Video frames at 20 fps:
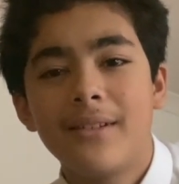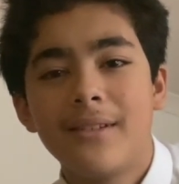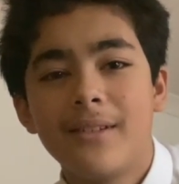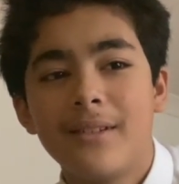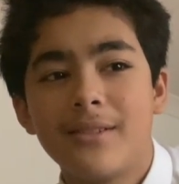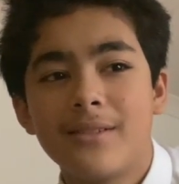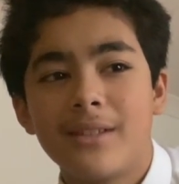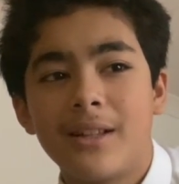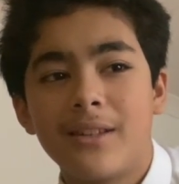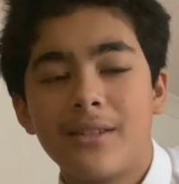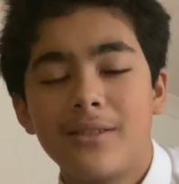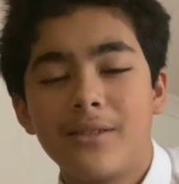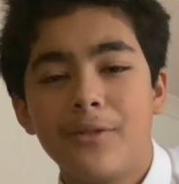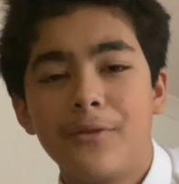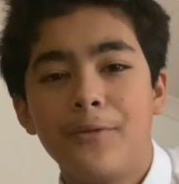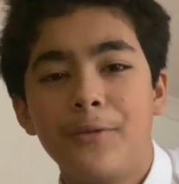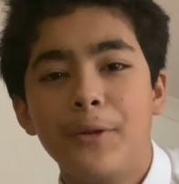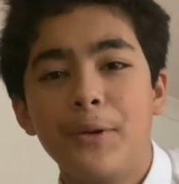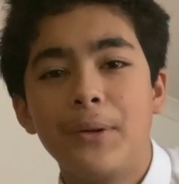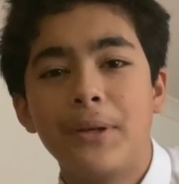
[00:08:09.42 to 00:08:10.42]
It's like the
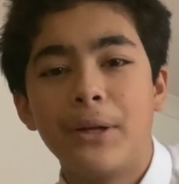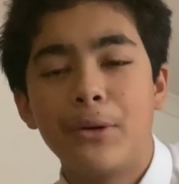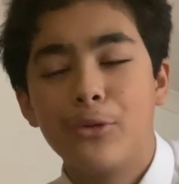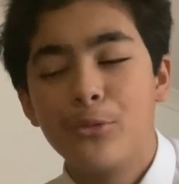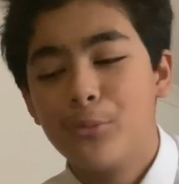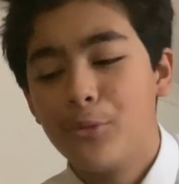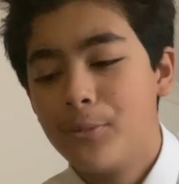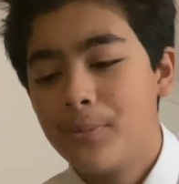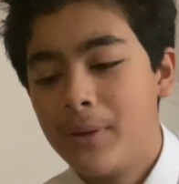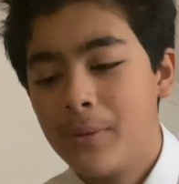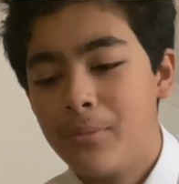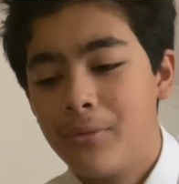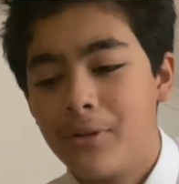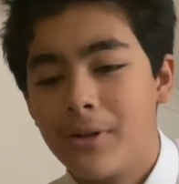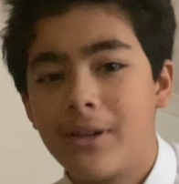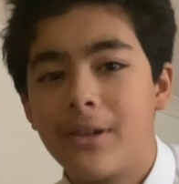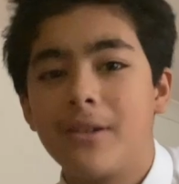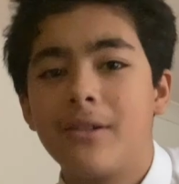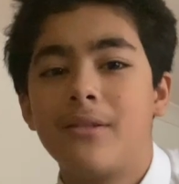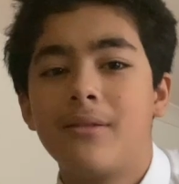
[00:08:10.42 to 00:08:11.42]
flu kills more people a
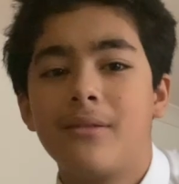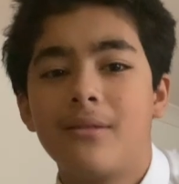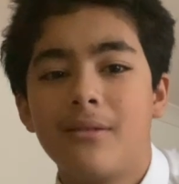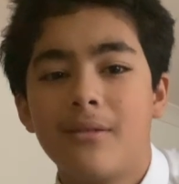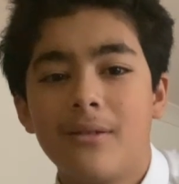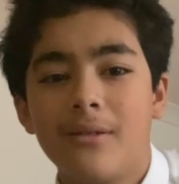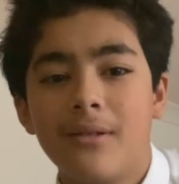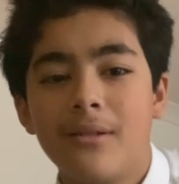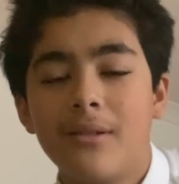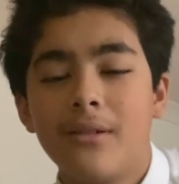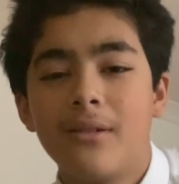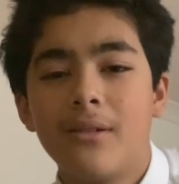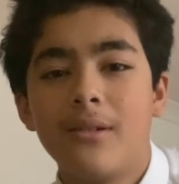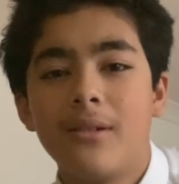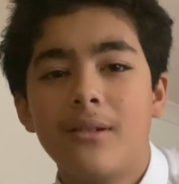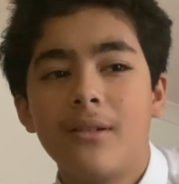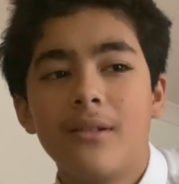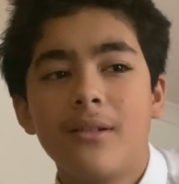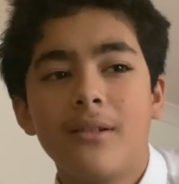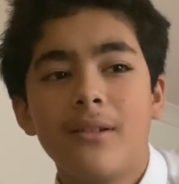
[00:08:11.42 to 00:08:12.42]
year.
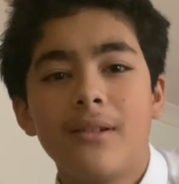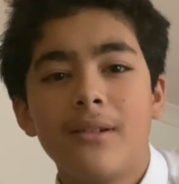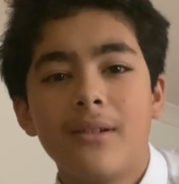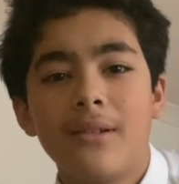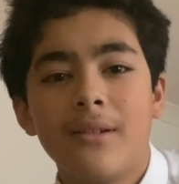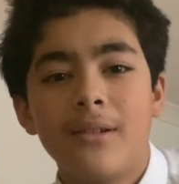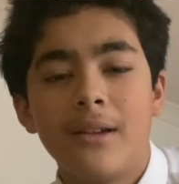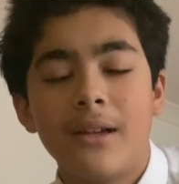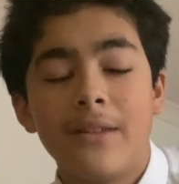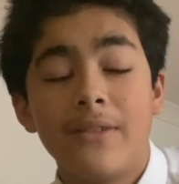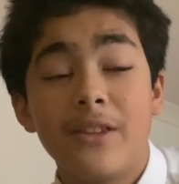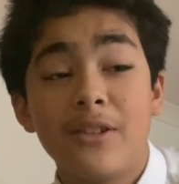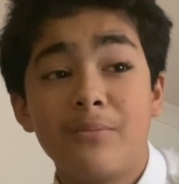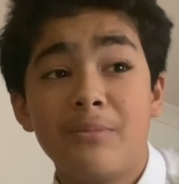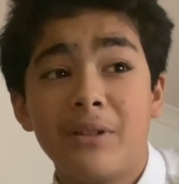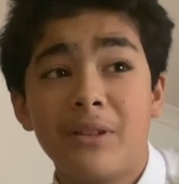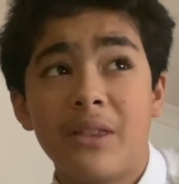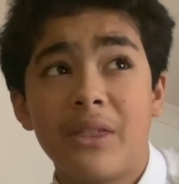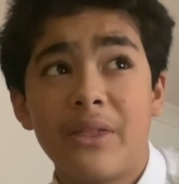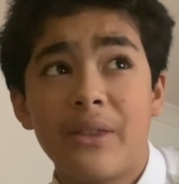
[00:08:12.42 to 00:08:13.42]
So and there's
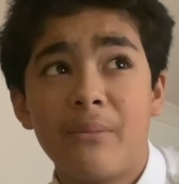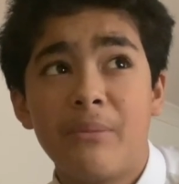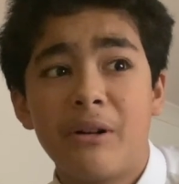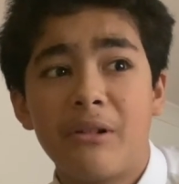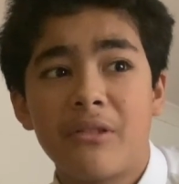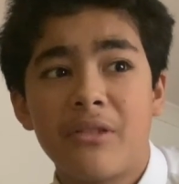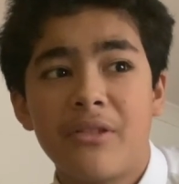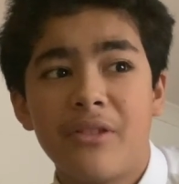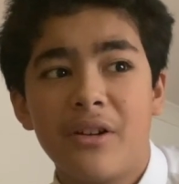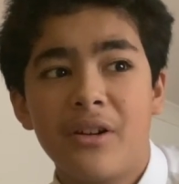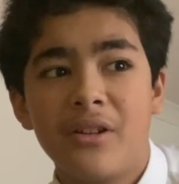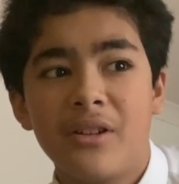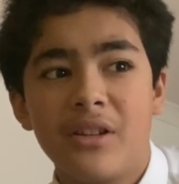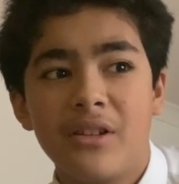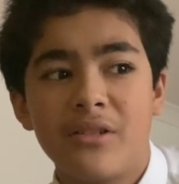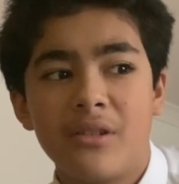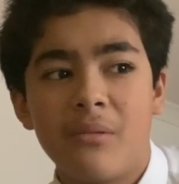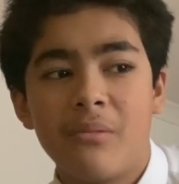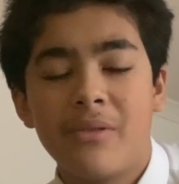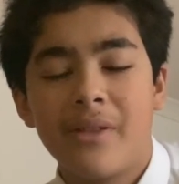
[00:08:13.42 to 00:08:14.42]
been about
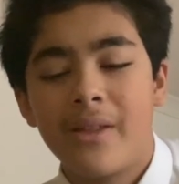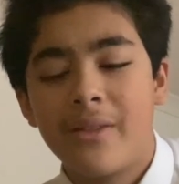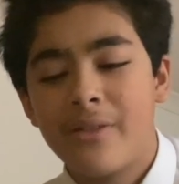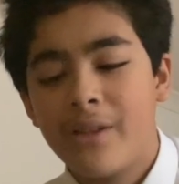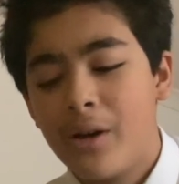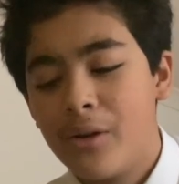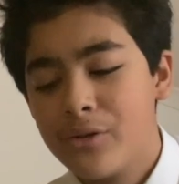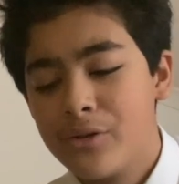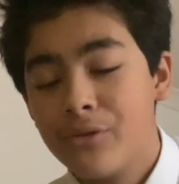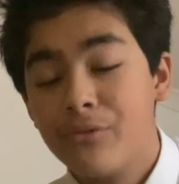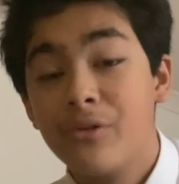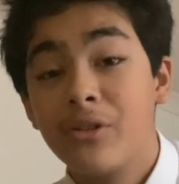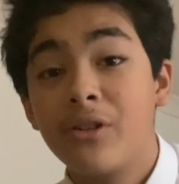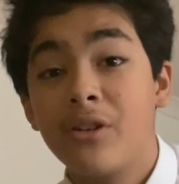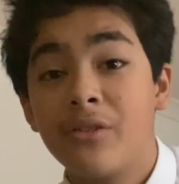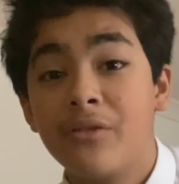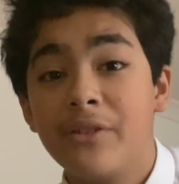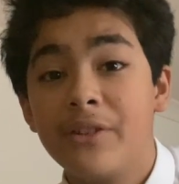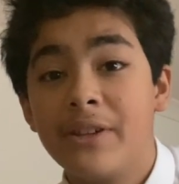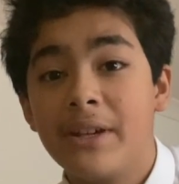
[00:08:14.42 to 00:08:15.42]
30-something thousand
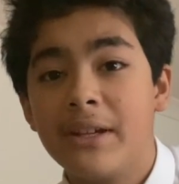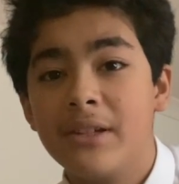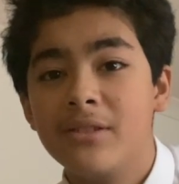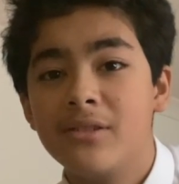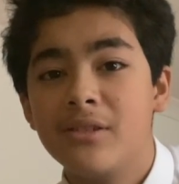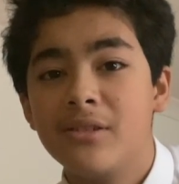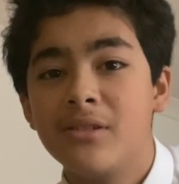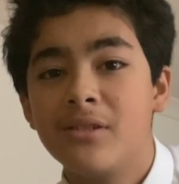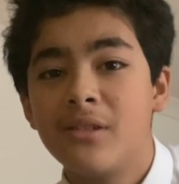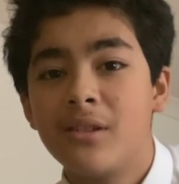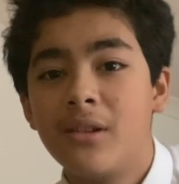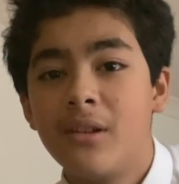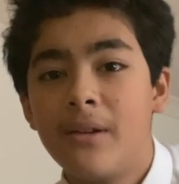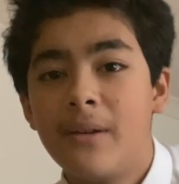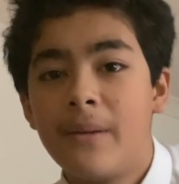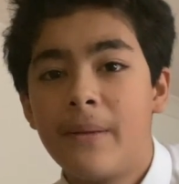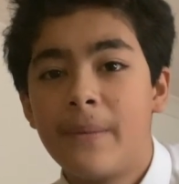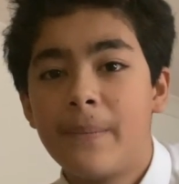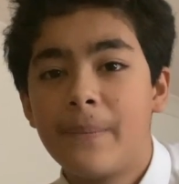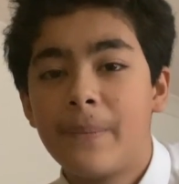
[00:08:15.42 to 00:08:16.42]
recovered cases
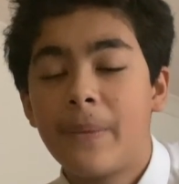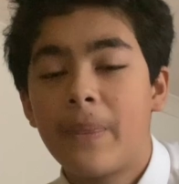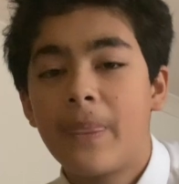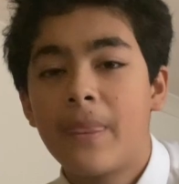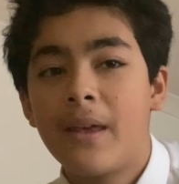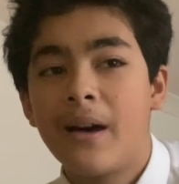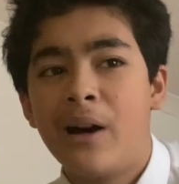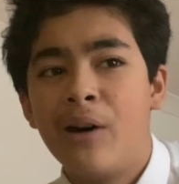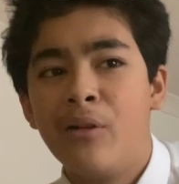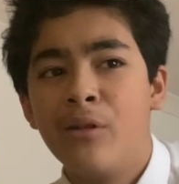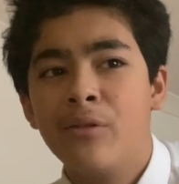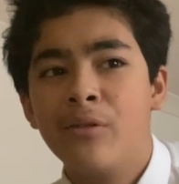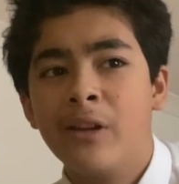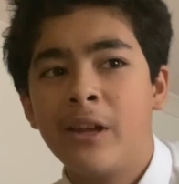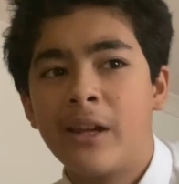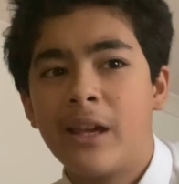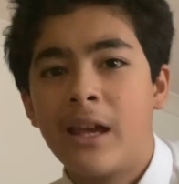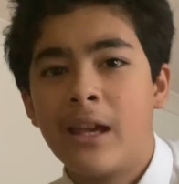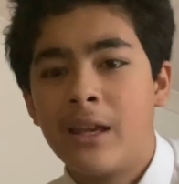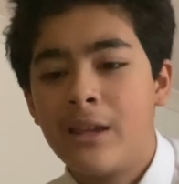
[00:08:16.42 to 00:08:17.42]
out of,
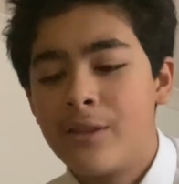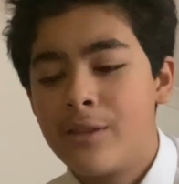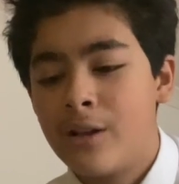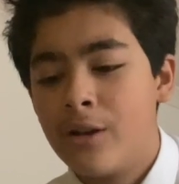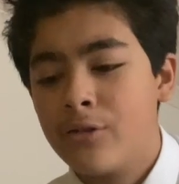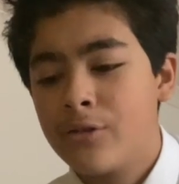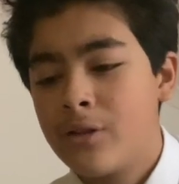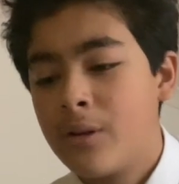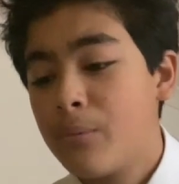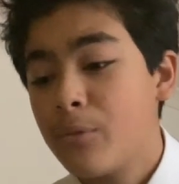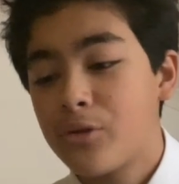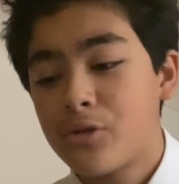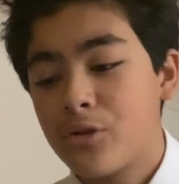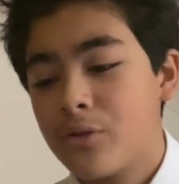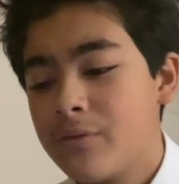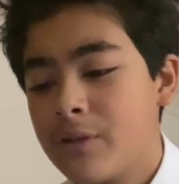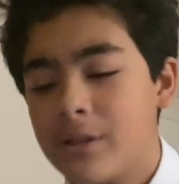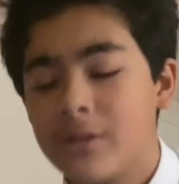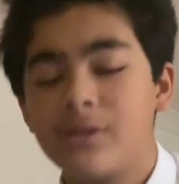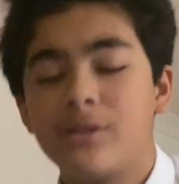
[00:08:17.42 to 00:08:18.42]
like, 80,000. I'm not
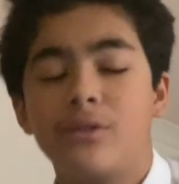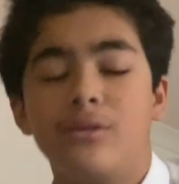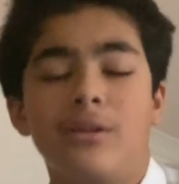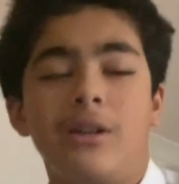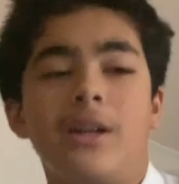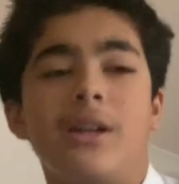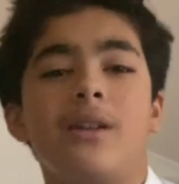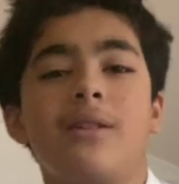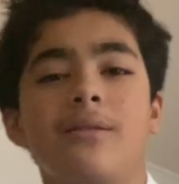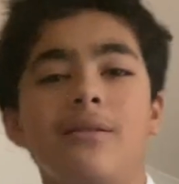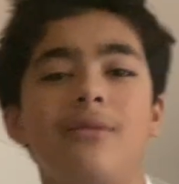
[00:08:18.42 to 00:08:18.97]
sure if that's still, like...